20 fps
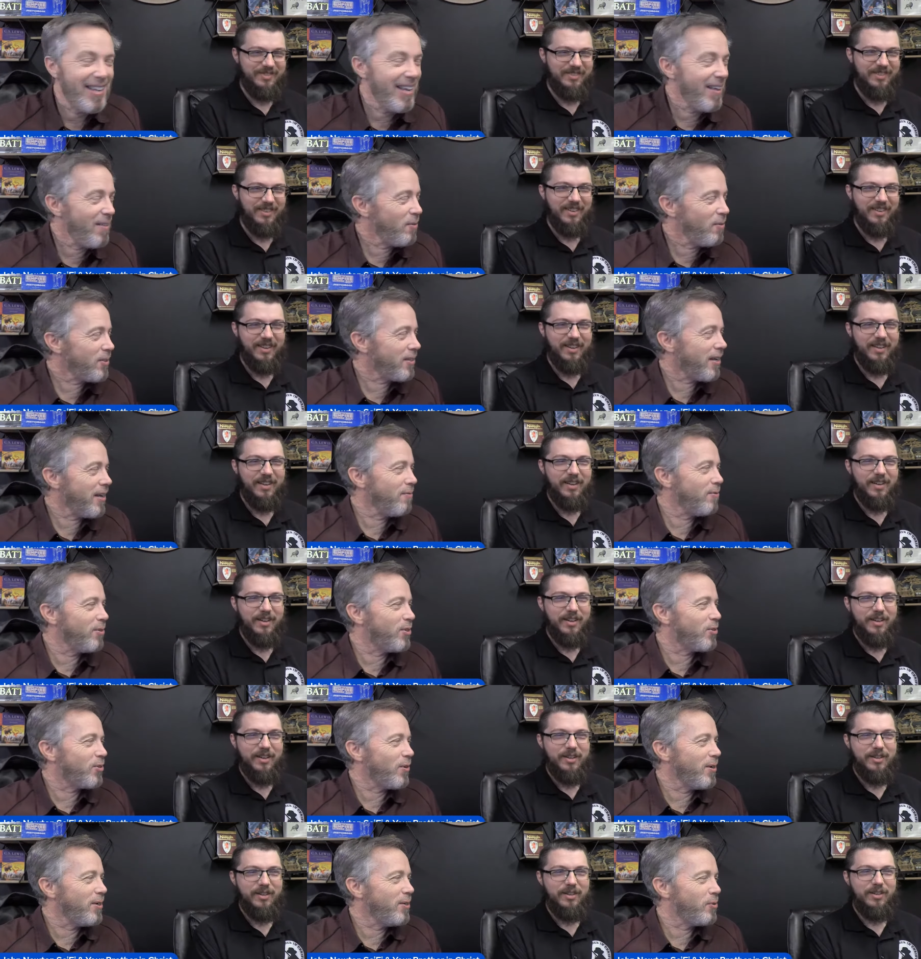Speaker 1: yeah, that was kind of a
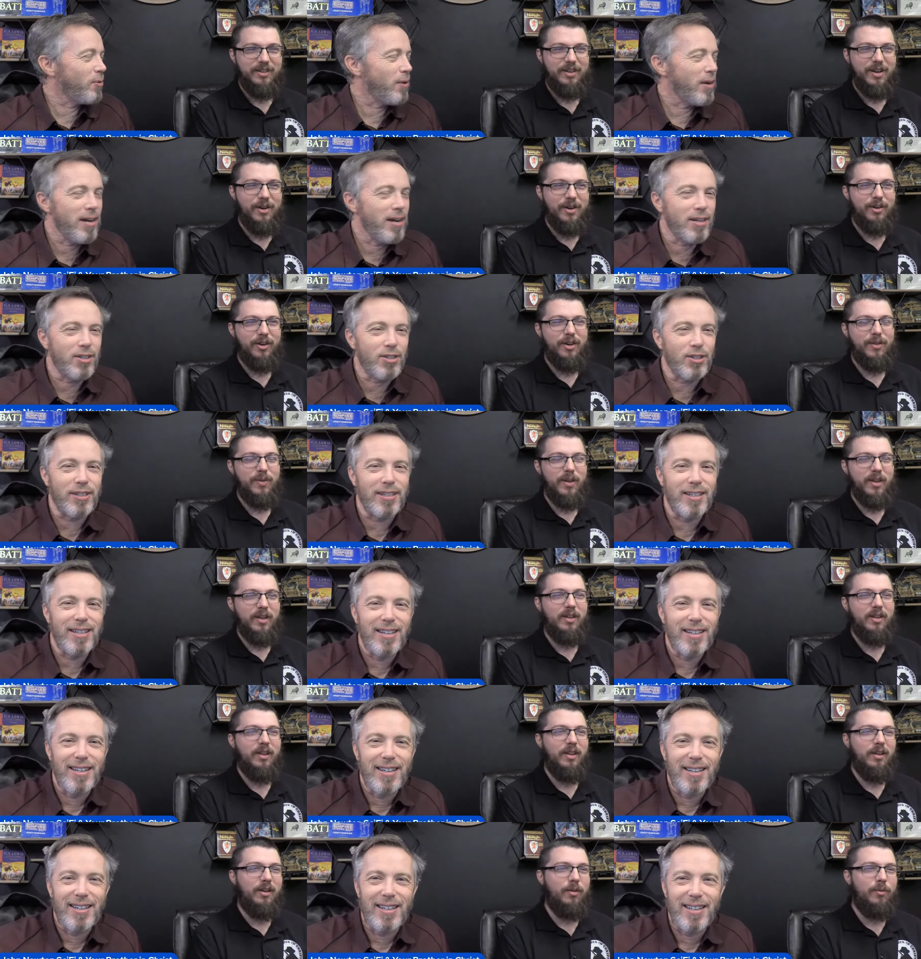strange
Speaker 2: reaction. No, it could
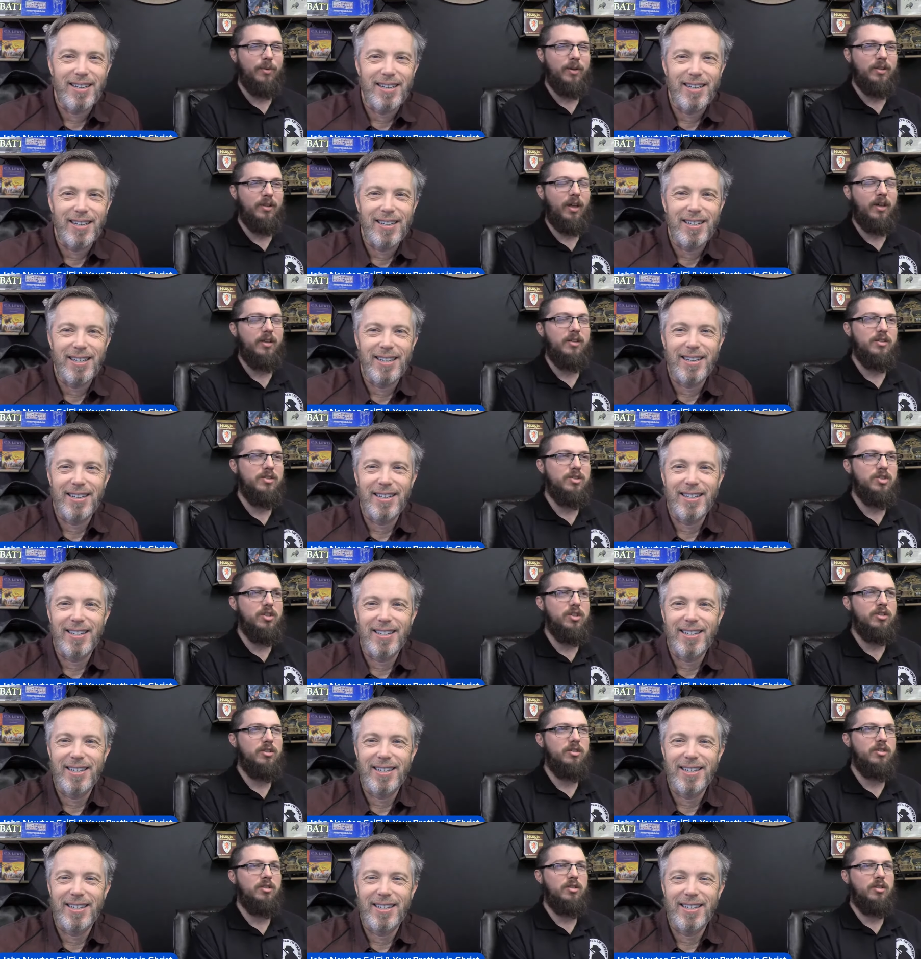be it could be that it's
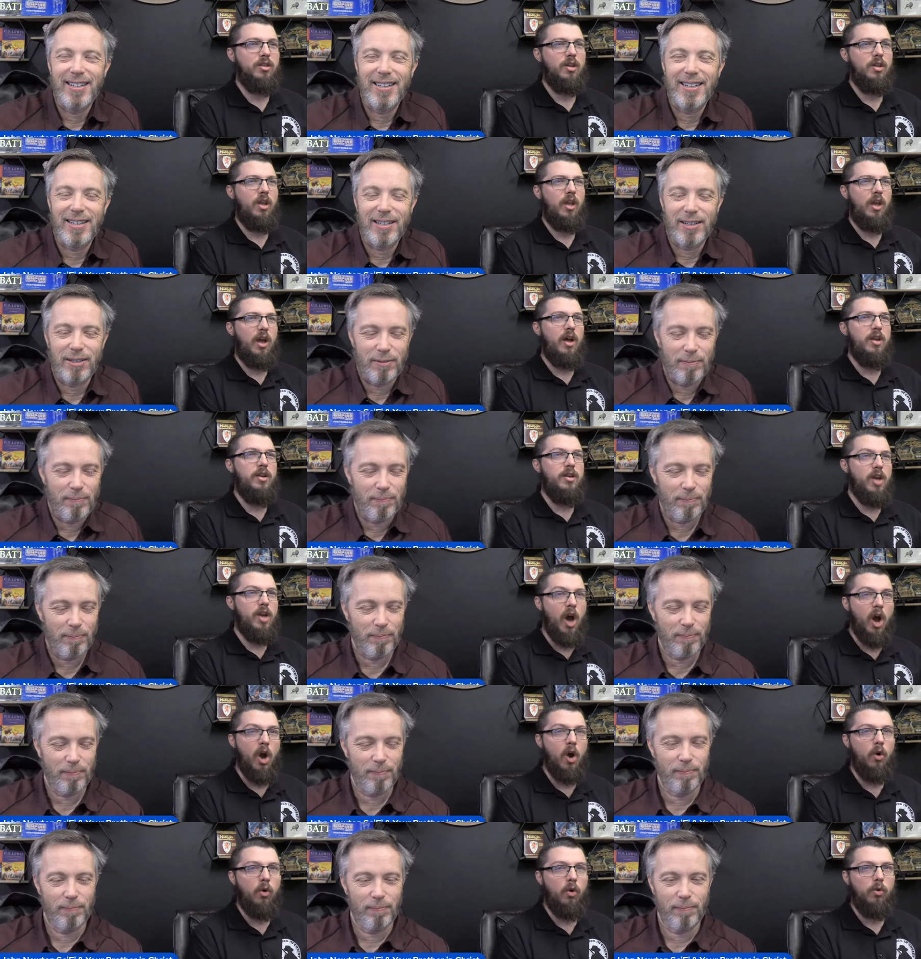just a
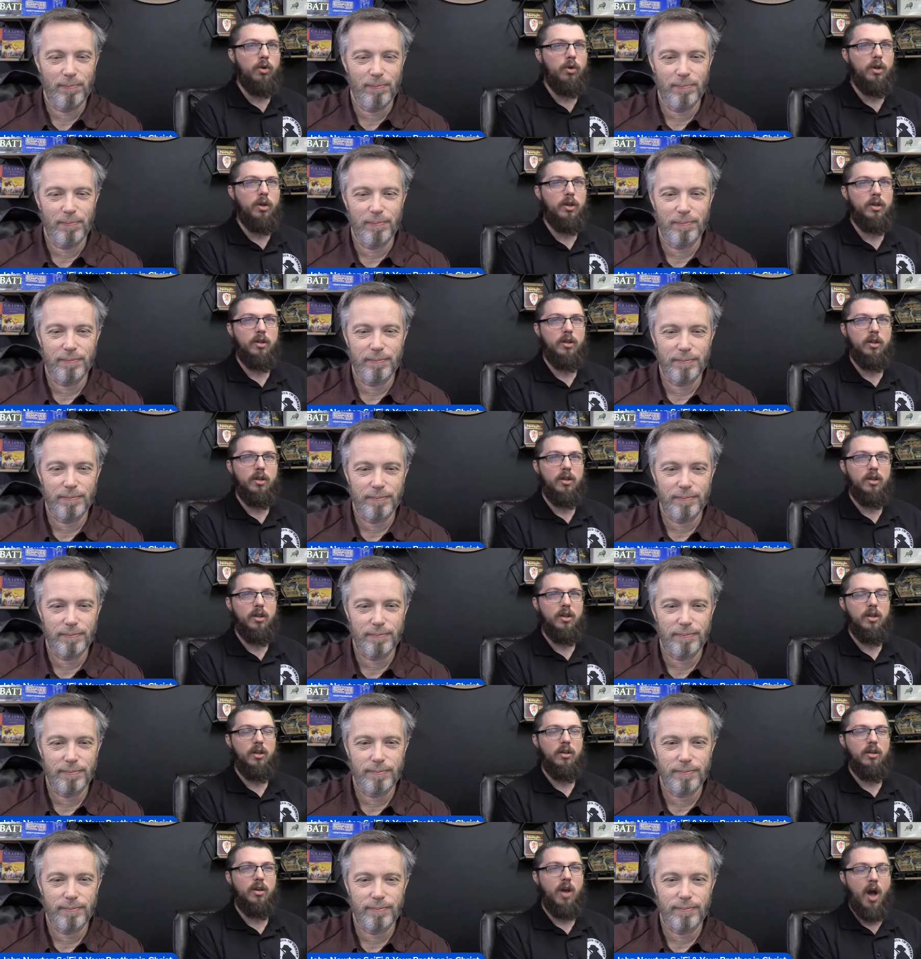known
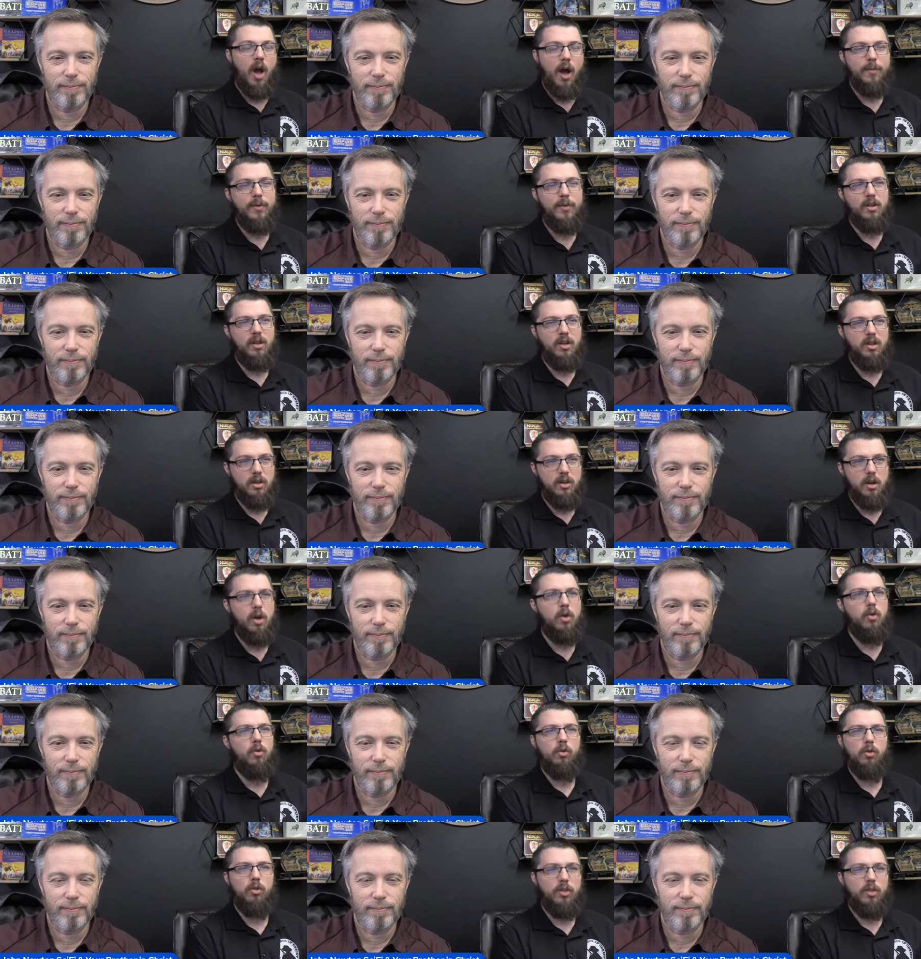commonly
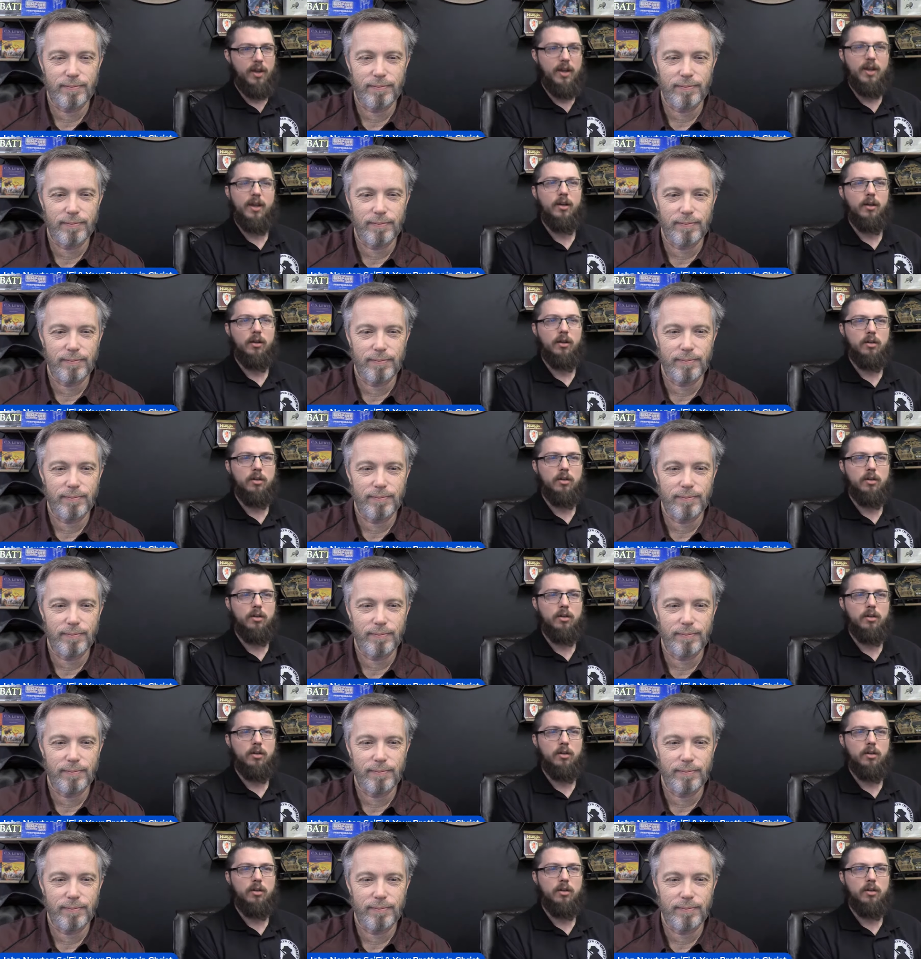known thing.